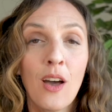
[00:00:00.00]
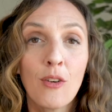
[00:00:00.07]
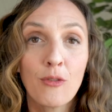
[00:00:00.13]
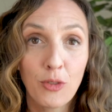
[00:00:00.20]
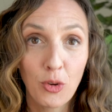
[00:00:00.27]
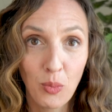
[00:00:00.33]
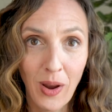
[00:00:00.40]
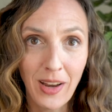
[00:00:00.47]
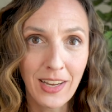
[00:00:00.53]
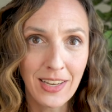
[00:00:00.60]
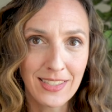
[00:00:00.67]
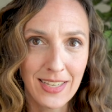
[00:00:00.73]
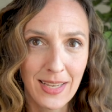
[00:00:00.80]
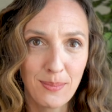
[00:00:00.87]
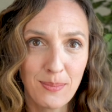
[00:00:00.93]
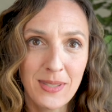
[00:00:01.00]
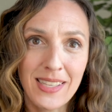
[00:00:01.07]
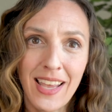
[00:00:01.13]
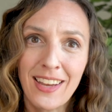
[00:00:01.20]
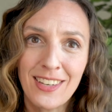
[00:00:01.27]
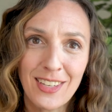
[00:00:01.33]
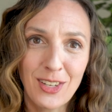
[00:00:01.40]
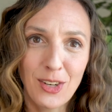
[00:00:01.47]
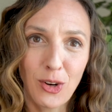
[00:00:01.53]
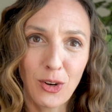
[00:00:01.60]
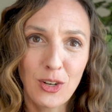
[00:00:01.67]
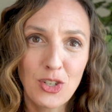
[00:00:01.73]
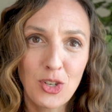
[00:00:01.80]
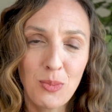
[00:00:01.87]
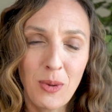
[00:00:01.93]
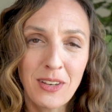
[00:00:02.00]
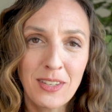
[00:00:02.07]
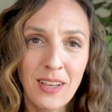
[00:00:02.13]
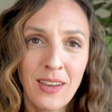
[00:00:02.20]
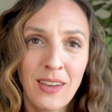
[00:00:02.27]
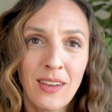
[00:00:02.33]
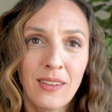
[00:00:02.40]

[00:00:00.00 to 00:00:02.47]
For writing tips and encouragement,